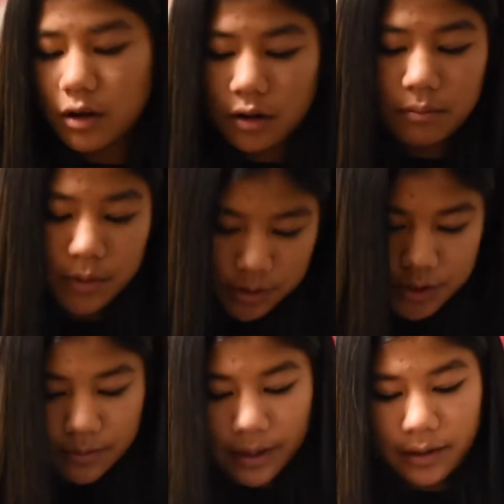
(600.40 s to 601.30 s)
most
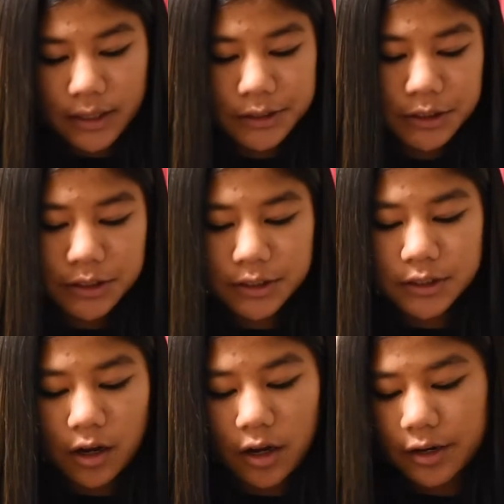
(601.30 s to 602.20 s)
of my lectures
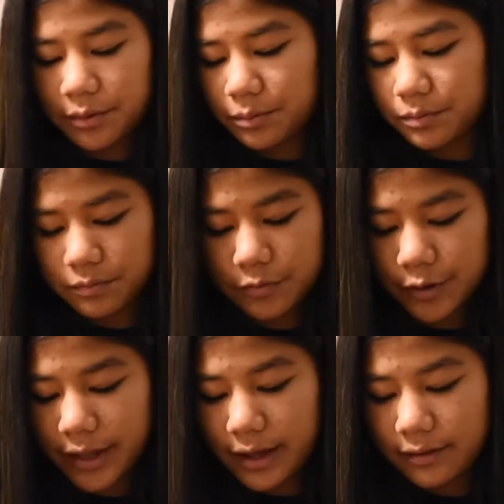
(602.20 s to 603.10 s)
on for that